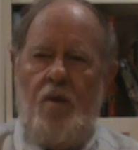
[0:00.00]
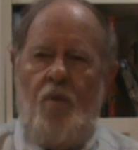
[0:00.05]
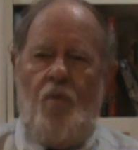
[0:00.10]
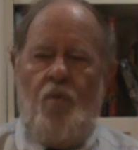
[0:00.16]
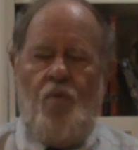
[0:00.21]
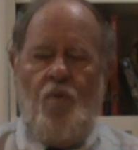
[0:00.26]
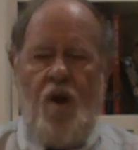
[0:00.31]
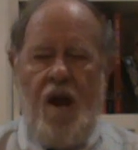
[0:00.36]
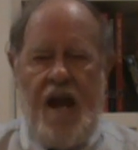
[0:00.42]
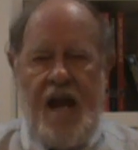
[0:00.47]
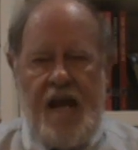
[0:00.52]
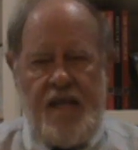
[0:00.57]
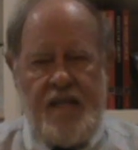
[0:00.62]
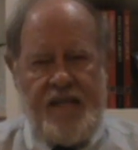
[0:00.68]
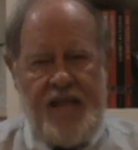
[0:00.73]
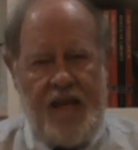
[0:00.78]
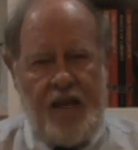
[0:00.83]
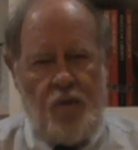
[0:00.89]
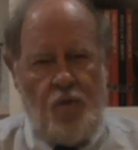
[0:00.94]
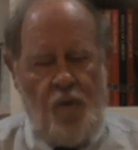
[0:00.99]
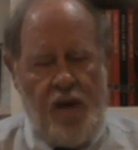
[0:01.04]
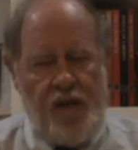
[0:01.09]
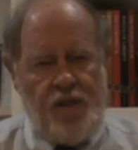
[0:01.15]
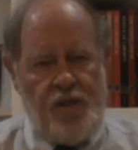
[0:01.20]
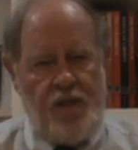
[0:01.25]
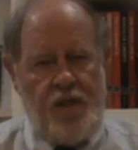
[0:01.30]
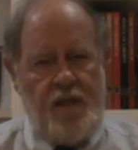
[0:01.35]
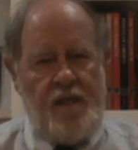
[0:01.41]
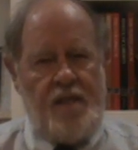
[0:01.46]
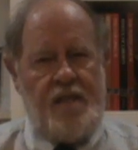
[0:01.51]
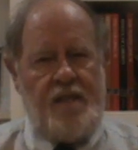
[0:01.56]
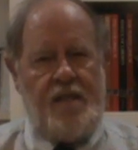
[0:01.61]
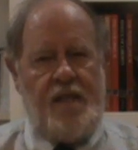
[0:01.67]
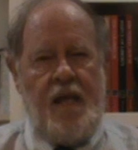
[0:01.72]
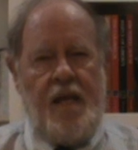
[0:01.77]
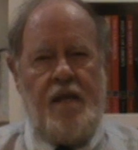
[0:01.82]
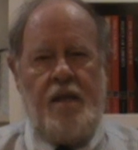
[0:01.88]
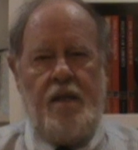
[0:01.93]
raised that question and
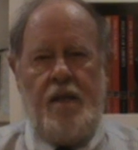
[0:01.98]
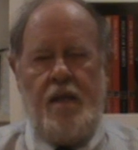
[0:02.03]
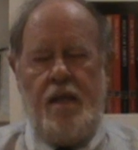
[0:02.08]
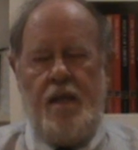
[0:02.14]
said,